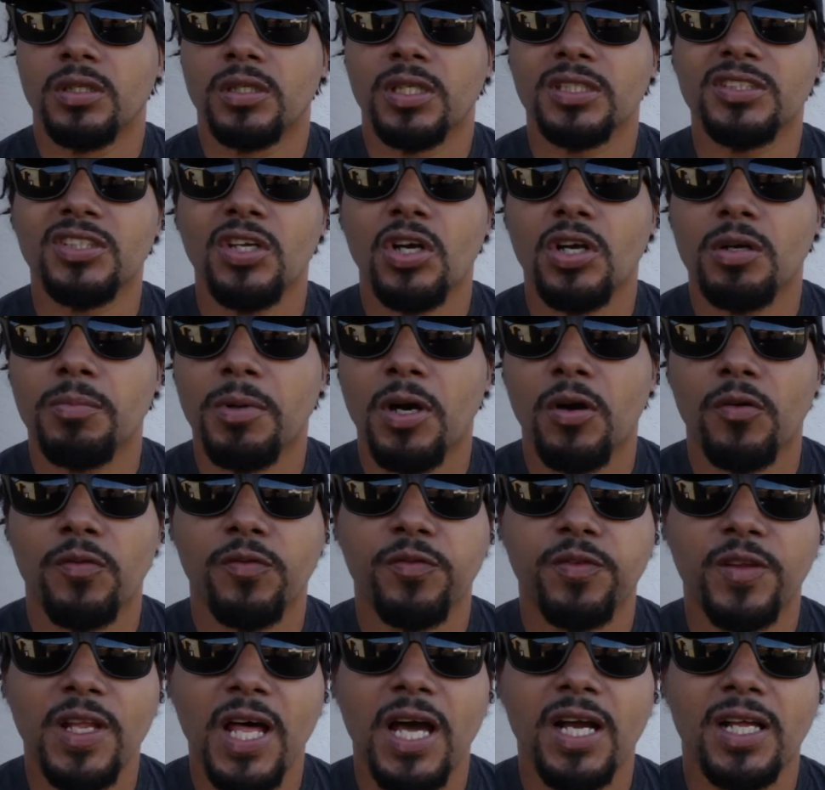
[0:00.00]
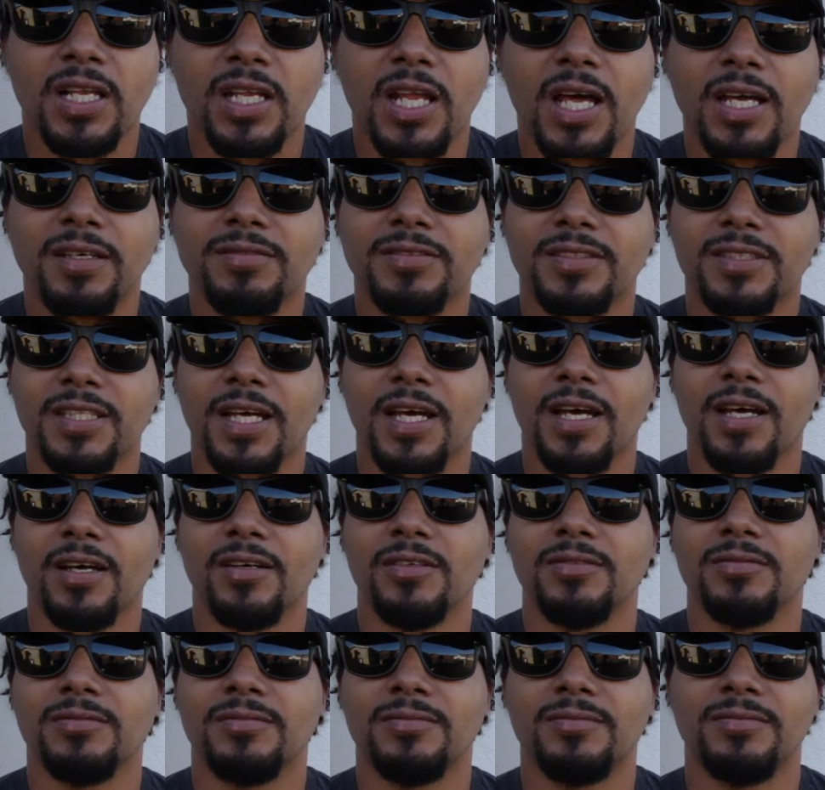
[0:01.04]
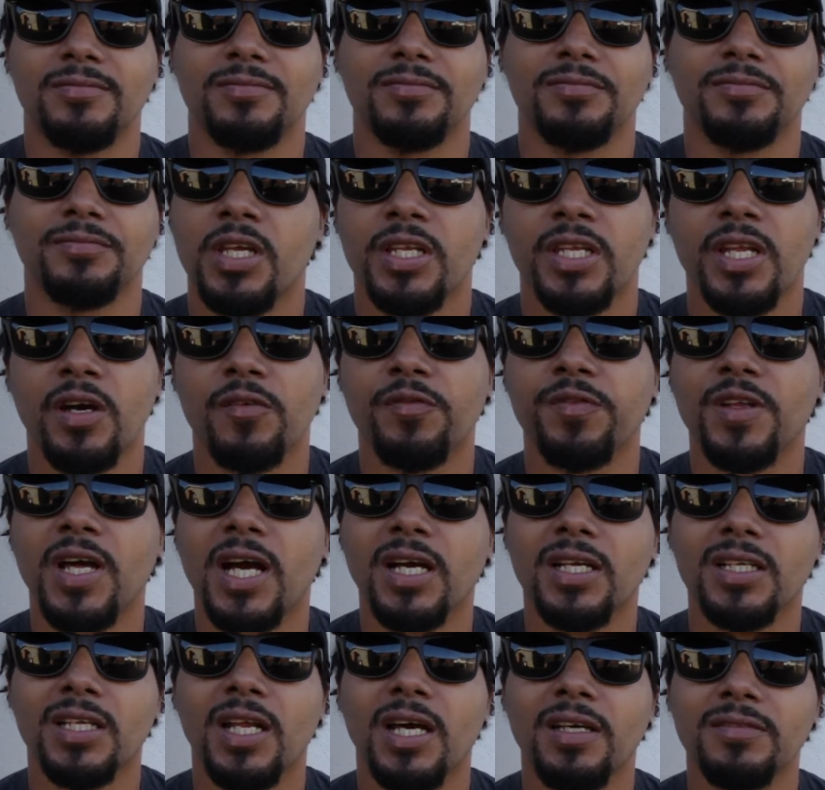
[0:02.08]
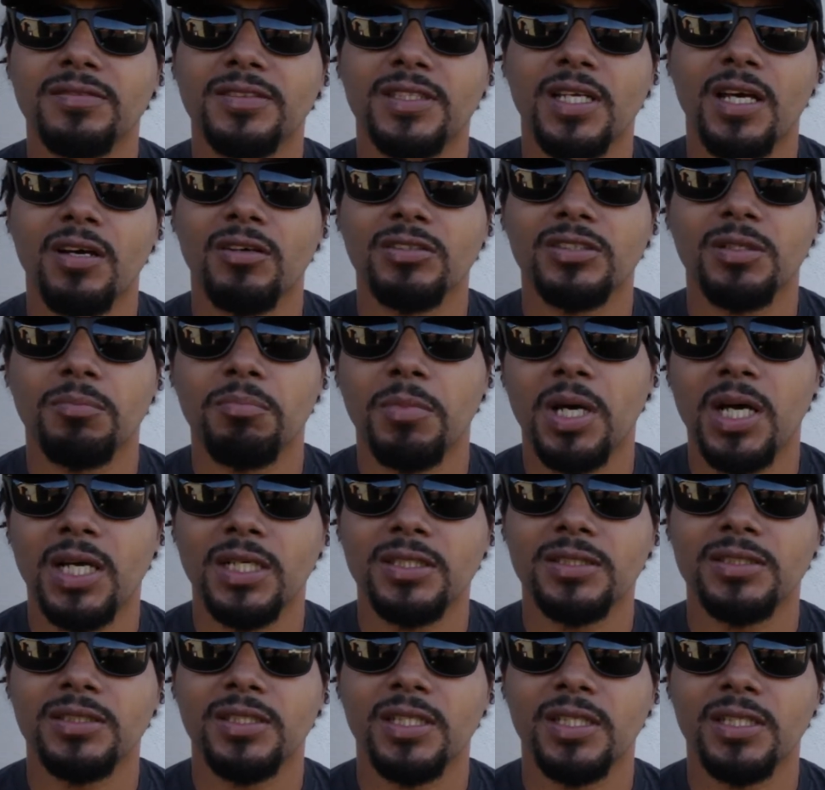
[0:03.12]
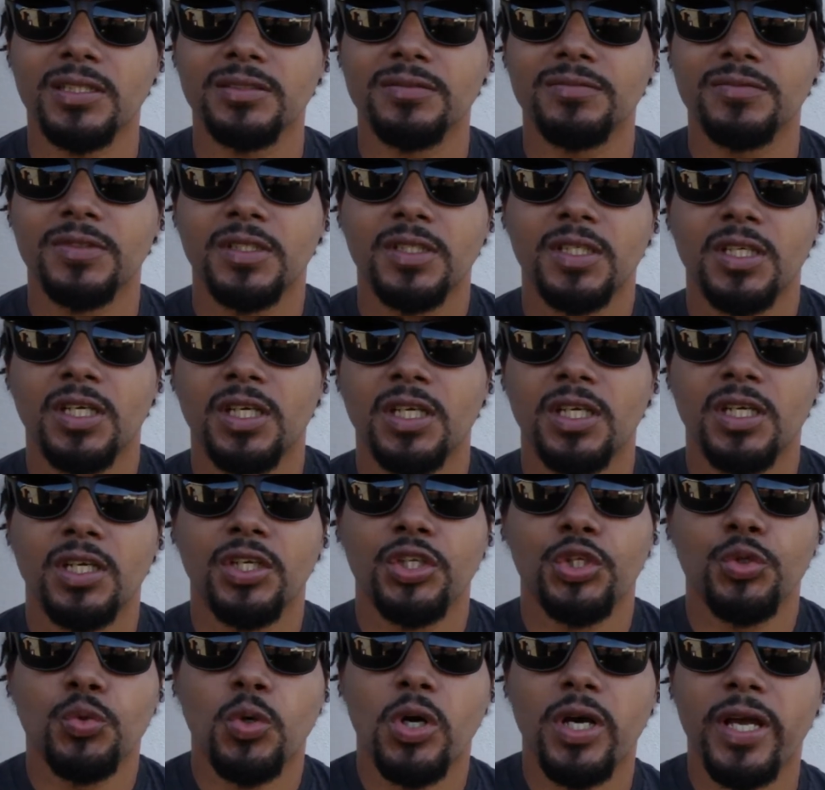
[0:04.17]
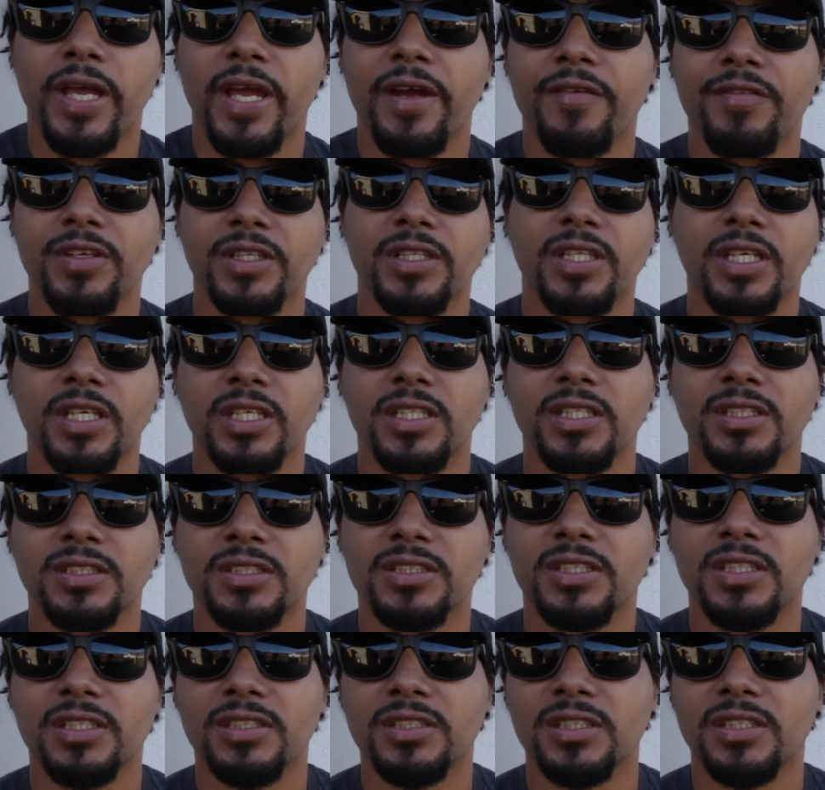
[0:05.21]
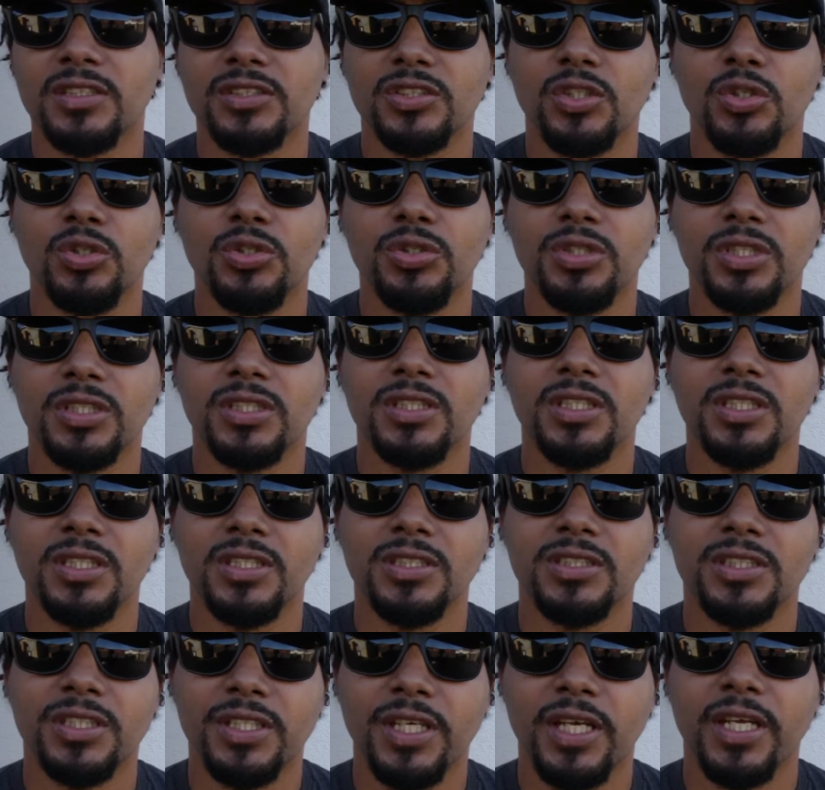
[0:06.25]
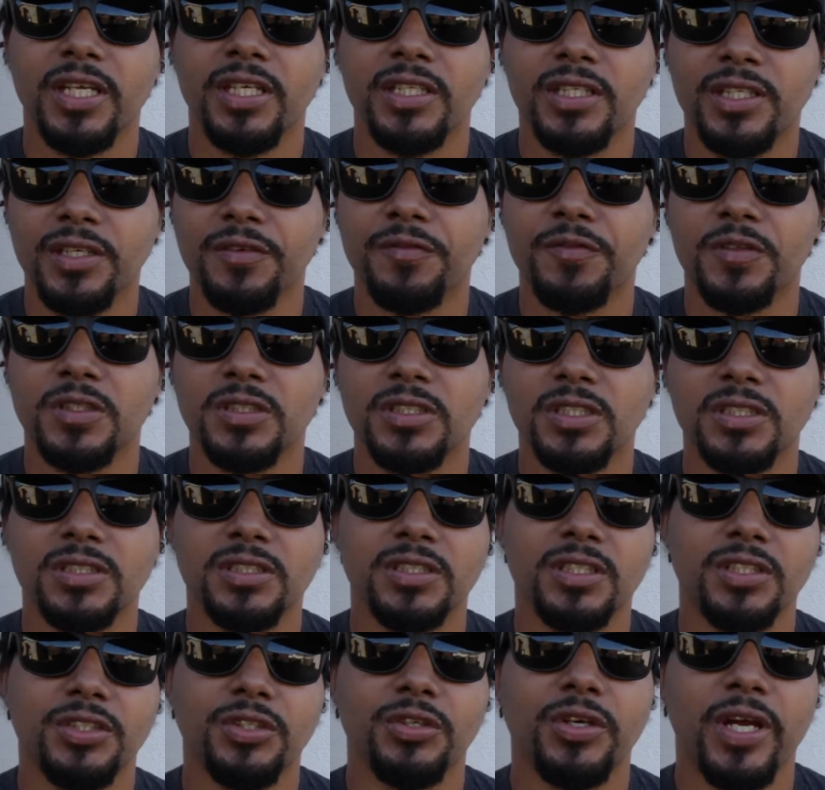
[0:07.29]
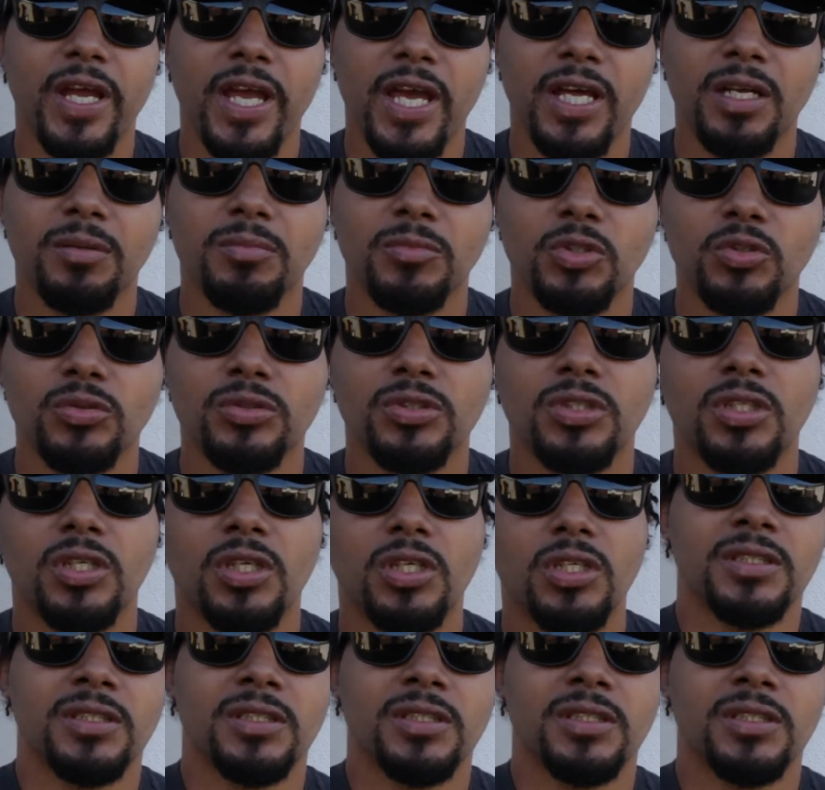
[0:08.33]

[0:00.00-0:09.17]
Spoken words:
Let's talk about flock lifestyle. Now, flock lifestyle is a mindset. You want everything consistent so you can see the genetic differences in your animals.